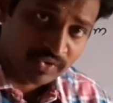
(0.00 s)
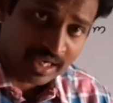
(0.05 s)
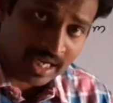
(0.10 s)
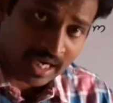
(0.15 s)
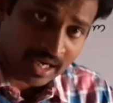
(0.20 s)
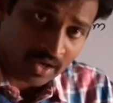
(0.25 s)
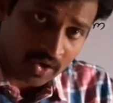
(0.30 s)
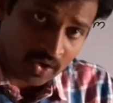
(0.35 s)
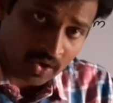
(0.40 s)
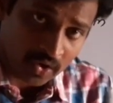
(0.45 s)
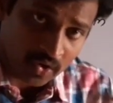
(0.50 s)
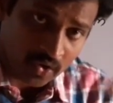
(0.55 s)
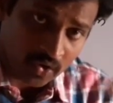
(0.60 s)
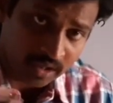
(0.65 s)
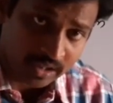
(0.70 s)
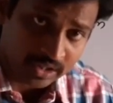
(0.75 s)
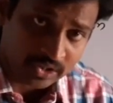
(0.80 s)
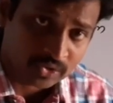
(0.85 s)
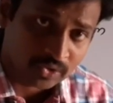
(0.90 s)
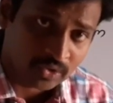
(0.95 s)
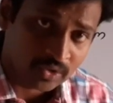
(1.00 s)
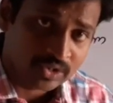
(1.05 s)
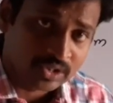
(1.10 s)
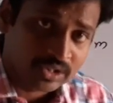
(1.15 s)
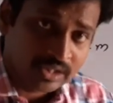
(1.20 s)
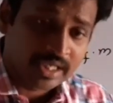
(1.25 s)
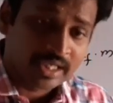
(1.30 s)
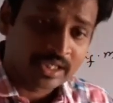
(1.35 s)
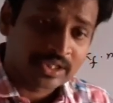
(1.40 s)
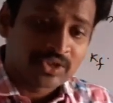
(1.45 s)
which will undergo
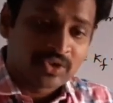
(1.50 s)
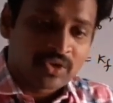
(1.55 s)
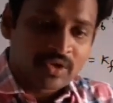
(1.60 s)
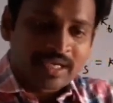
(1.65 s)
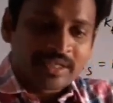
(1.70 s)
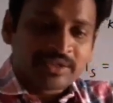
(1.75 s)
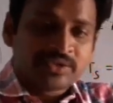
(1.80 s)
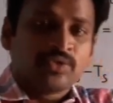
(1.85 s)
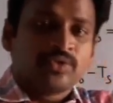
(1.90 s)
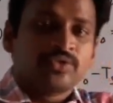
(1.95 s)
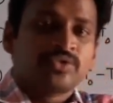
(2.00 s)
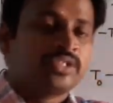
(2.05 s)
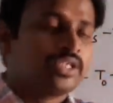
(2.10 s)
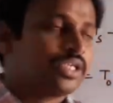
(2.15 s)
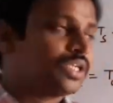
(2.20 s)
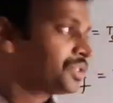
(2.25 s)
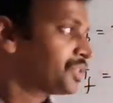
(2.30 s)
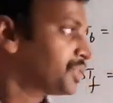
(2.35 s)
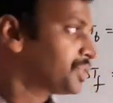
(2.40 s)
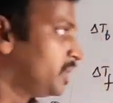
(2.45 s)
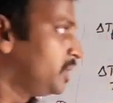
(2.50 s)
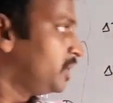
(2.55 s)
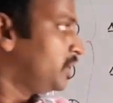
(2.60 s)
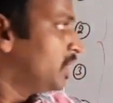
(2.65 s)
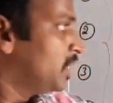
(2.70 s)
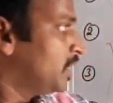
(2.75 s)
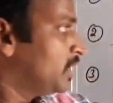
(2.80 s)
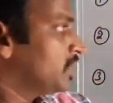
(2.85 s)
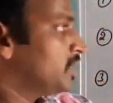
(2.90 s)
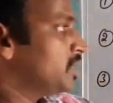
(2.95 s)
dissociation or
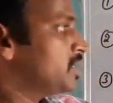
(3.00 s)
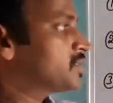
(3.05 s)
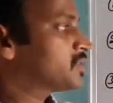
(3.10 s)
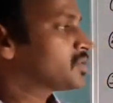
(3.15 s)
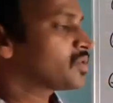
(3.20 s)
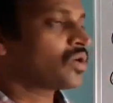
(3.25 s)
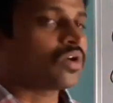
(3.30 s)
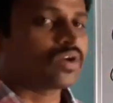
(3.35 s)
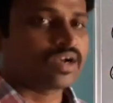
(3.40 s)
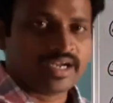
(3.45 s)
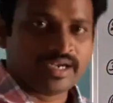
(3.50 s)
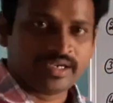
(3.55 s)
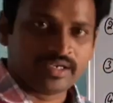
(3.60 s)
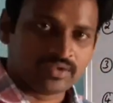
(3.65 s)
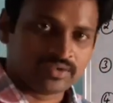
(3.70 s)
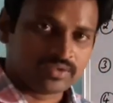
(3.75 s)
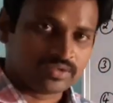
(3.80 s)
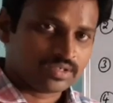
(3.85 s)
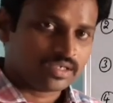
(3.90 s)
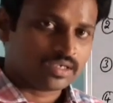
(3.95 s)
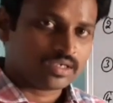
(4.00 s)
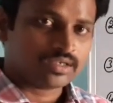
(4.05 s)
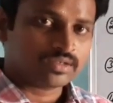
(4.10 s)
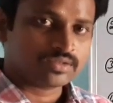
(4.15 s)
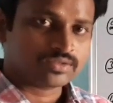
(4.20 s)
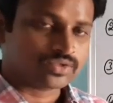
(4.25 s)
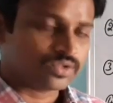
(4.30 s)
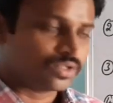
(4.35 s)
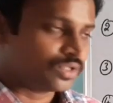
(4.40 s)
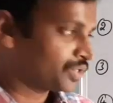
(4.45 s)
association is non-ideal
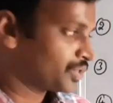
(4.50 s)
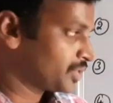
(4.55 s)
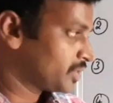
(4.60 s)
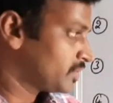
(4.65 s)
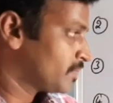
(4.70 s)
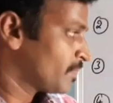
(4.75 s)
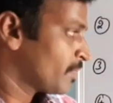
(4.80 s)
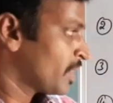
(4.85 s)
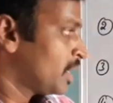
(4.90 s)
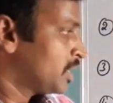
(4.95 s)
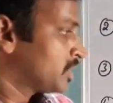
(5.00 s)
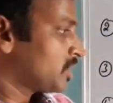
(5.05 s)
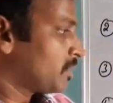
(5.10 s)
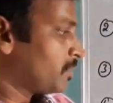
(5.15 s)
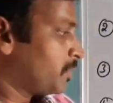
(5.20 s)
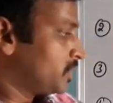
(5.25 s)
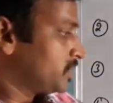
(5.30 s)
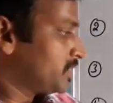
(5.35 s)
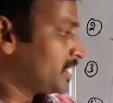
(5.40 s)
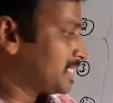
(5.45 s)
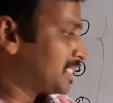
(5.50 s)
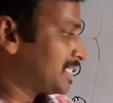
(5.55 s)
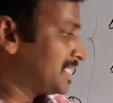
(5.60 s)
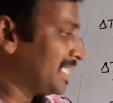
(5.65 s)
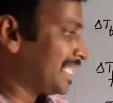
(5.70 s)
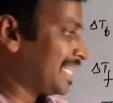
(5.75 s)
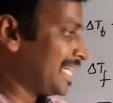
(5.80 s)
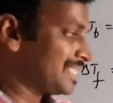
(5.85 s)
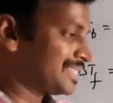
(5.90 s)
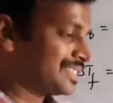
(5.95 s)
solution. Suppose
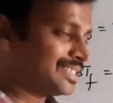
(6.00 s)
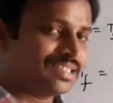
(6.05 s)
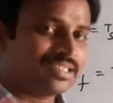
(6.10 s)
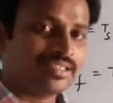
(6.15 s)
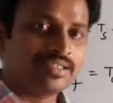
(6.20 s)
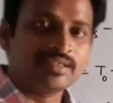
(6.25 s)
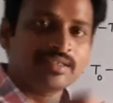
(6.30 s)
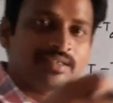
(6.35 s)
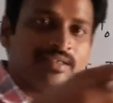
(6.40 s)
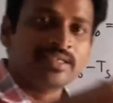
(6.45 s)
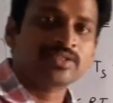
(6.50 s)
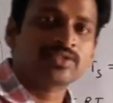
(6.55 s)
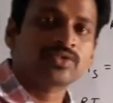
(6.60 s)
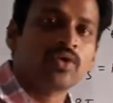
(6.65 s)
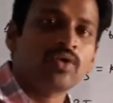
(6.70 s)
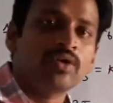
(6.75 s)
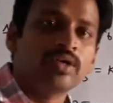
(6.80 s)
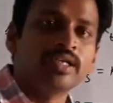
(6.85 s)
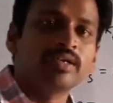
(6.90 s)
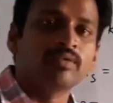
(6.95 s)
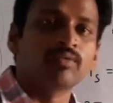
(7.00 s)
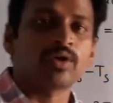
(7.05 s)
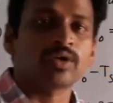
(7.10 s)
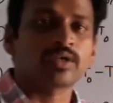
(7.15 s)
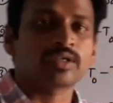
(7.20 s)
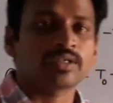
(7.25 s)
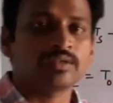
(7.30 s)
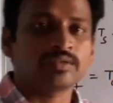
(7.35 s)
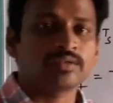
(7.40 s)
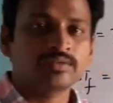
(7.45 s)
acetic acid dissolved
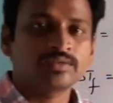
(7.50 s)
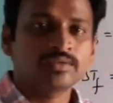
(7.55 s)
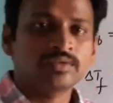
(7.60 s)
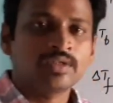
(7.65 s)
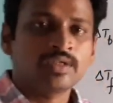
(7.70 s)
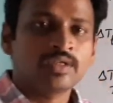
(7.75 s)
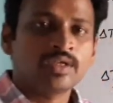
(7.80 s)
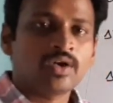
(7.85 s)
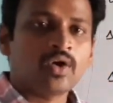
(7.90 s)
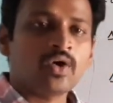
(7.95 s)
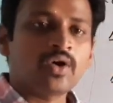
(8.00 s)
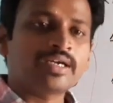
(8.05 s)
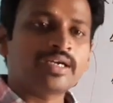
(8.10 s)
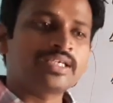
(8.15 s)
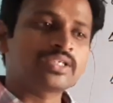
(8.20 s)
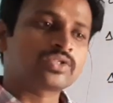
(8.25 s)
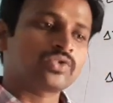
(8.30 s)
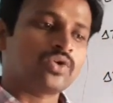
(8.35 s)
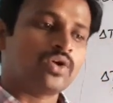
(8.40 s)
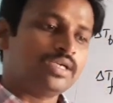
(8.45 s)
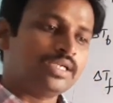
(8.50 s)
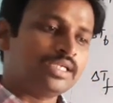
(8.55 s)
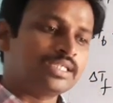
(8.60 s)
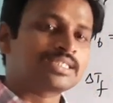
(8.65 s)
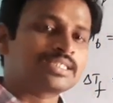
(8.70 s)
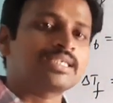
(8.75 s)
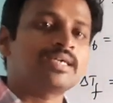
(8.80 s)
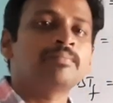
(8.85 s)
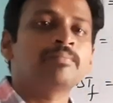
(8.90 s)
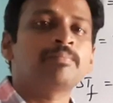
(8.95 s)
in water or
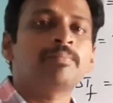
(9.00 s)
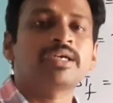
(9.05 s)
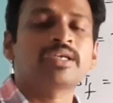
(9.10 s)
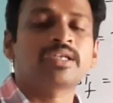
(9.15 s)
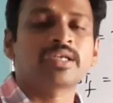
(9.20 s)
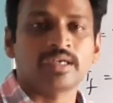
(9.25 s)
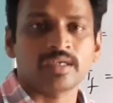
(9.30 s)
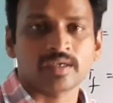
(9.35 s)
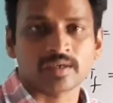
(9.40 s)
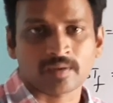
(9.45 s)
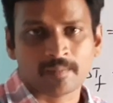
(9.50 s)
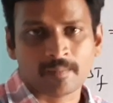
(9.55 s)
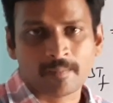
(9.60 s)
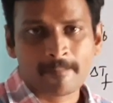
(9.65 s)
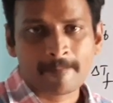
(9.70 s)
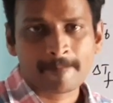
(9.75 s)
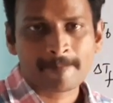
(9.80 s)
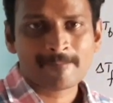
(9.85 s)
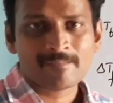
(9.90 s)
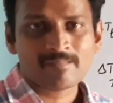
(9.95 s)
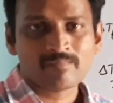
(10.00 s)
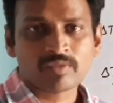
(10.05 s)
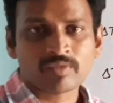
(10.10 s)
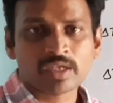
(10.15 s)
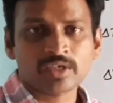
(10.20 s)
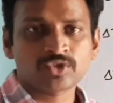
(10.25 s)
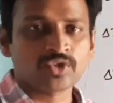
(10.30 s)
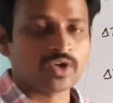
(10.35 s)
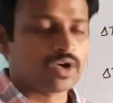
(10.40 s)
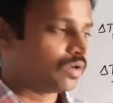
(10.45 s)
dissolved in some particular
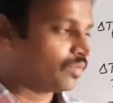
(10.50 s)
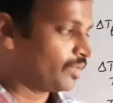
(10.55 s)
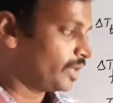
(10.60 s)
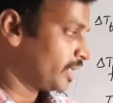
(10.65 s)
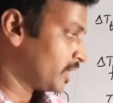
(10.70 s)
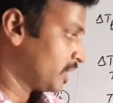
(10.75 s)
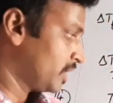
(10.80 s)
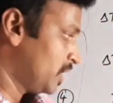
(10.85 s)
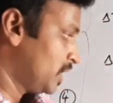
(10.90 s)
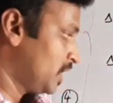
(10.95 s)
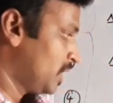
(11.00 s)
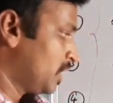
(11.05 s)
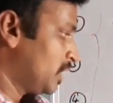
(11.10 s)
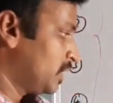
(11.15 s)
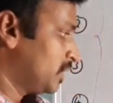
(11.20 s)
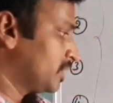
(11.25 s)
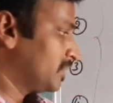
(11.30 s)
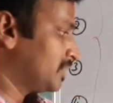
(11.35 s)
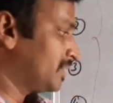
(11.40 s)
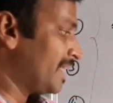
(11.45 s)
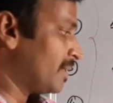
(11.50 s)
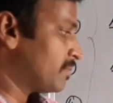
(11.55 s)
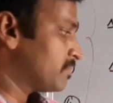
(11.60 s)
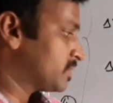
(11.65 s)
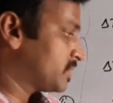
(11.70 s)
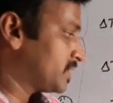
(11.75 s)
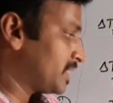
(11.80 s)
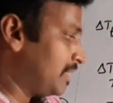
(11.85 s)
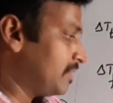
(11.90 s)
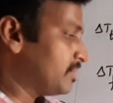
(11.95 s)
solvent
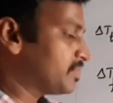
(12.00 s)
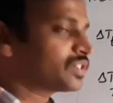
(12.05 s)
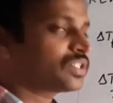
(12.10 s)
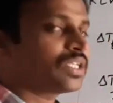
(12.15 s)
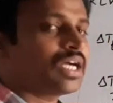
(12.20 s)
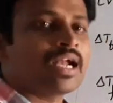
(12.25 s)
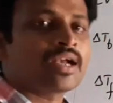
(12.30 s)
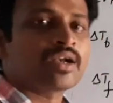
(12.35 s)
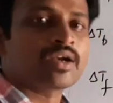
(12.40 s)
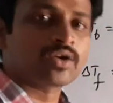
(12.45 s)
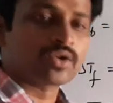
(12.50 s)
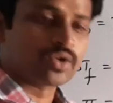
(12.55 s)
themselves